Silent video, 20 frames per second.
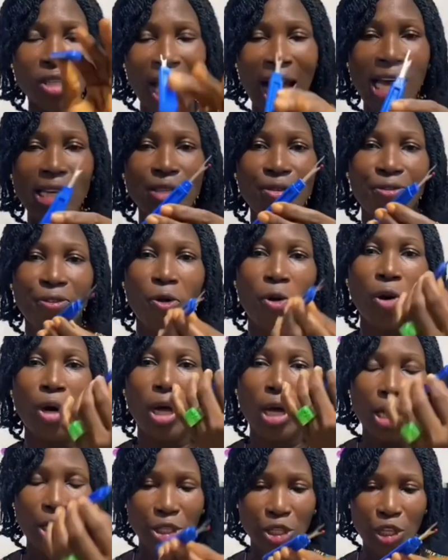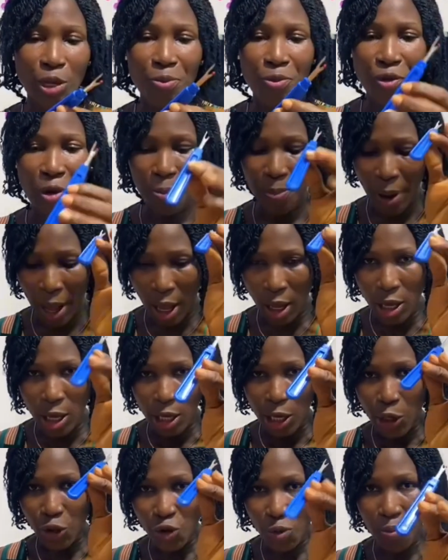ask for seam ripper.
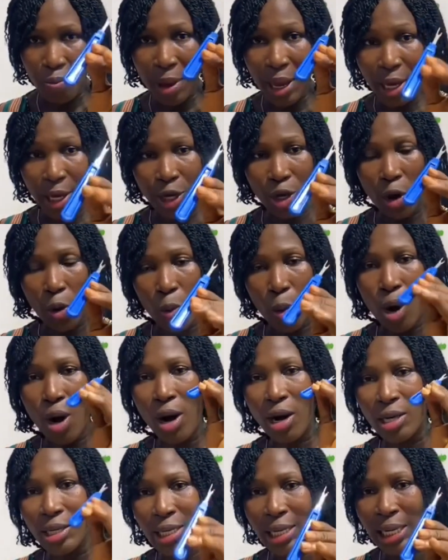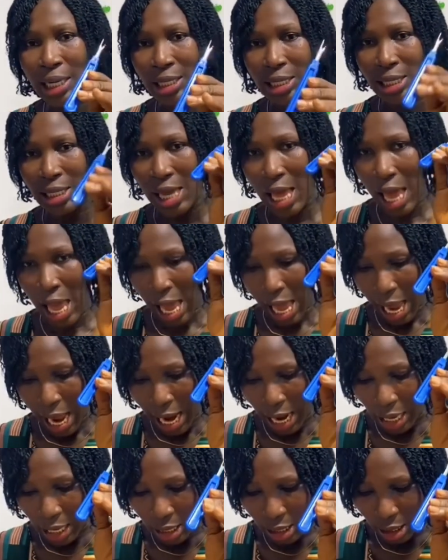It will make your work neat
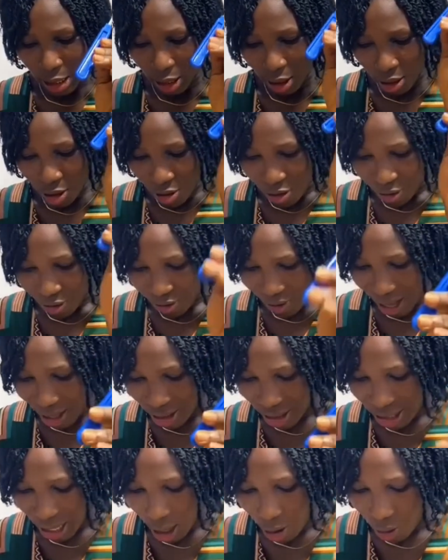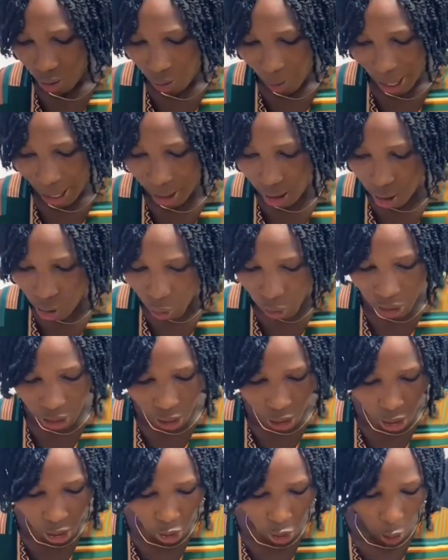and faster while
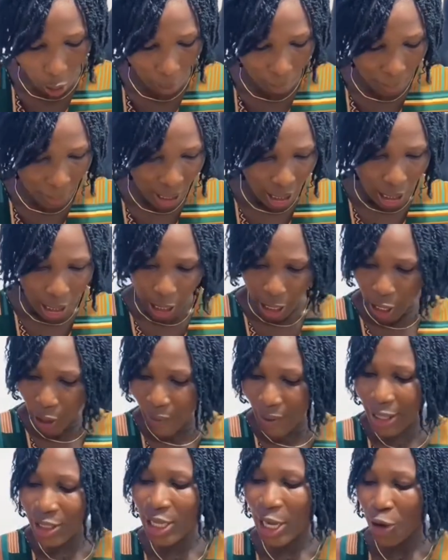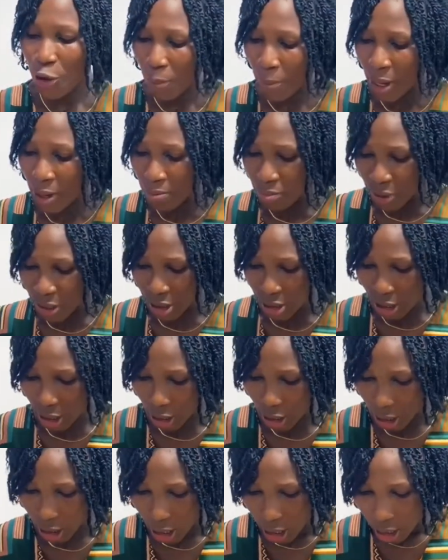using some areas that you make
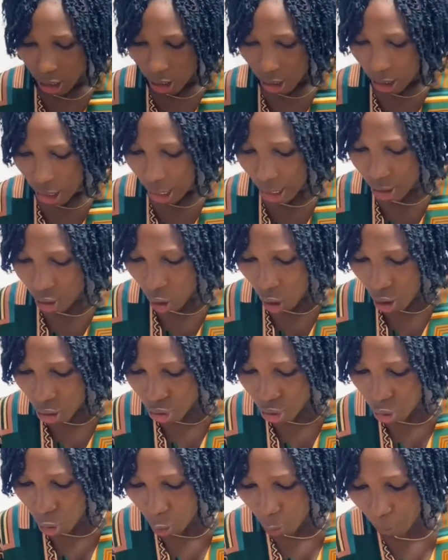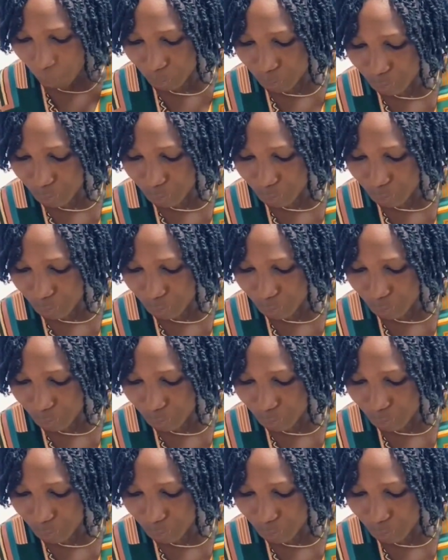mistake. And also